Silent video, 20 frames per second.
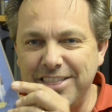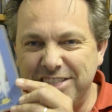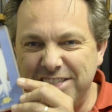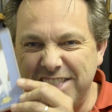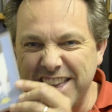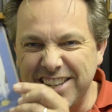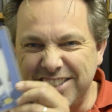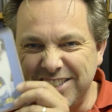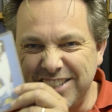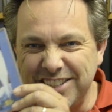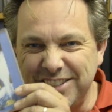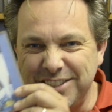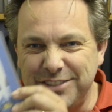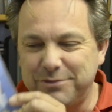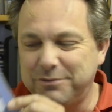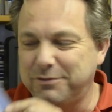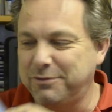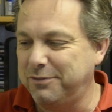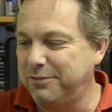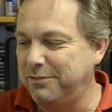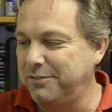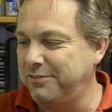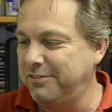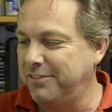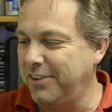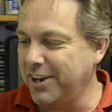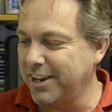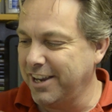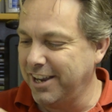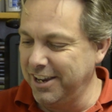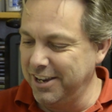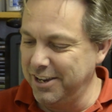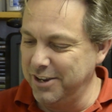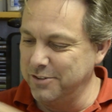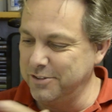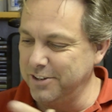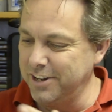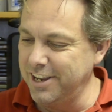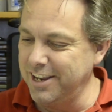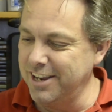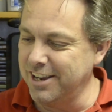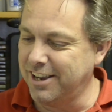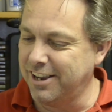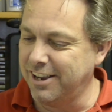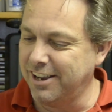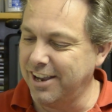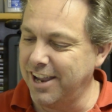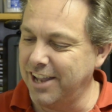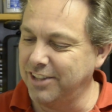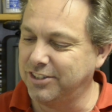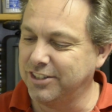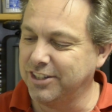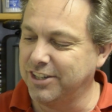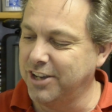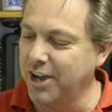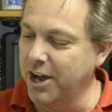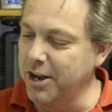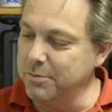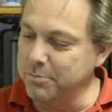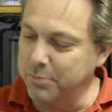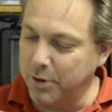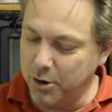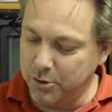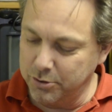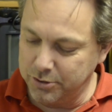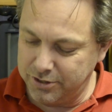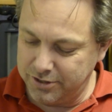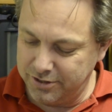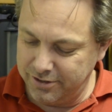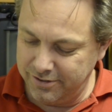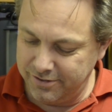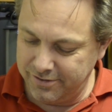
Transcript: This is fucking unique. It's Gunboat